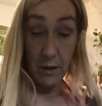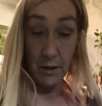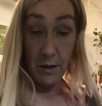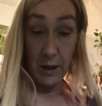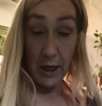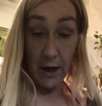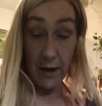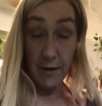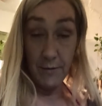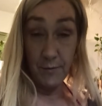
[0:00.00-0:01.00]
Yeah.
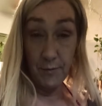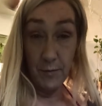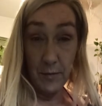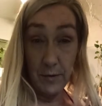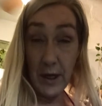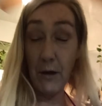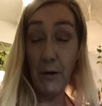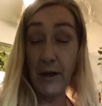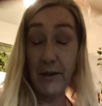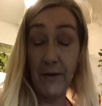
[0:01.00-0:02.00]
Tarot
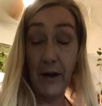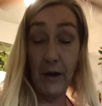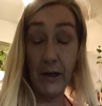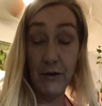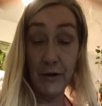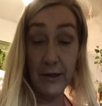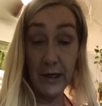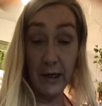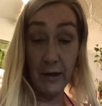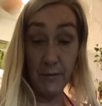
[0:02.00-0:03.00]
is very
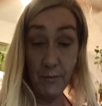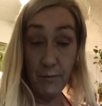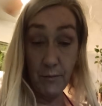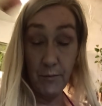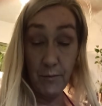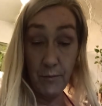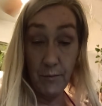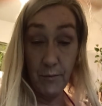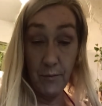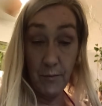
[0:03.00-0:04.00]
interesting.
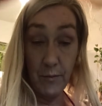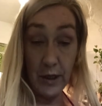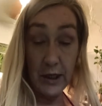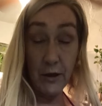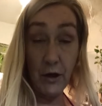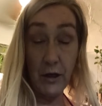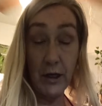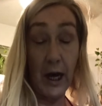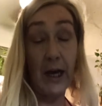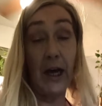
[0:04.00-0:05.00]
It's good.
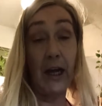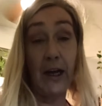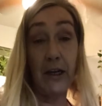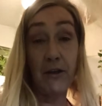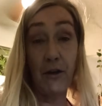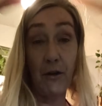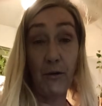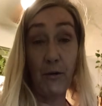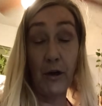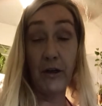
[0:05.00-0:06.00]
I like to
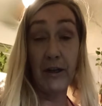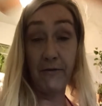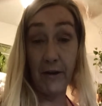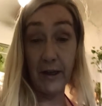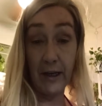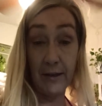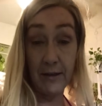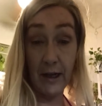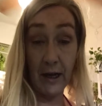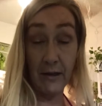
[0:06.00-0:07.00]
learn different things
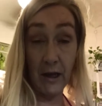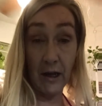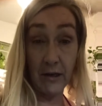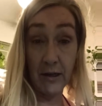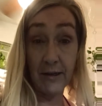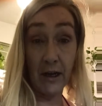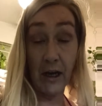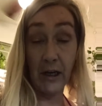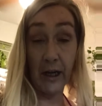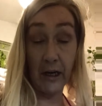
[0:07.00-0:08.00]
and then
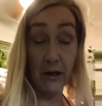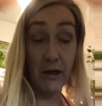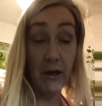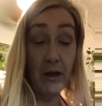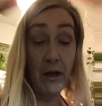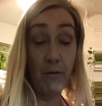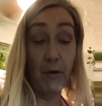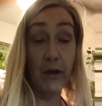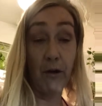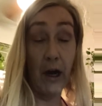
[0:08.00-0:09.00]
decide later
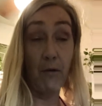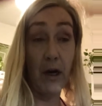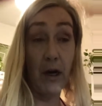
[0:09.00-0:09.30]
whether I want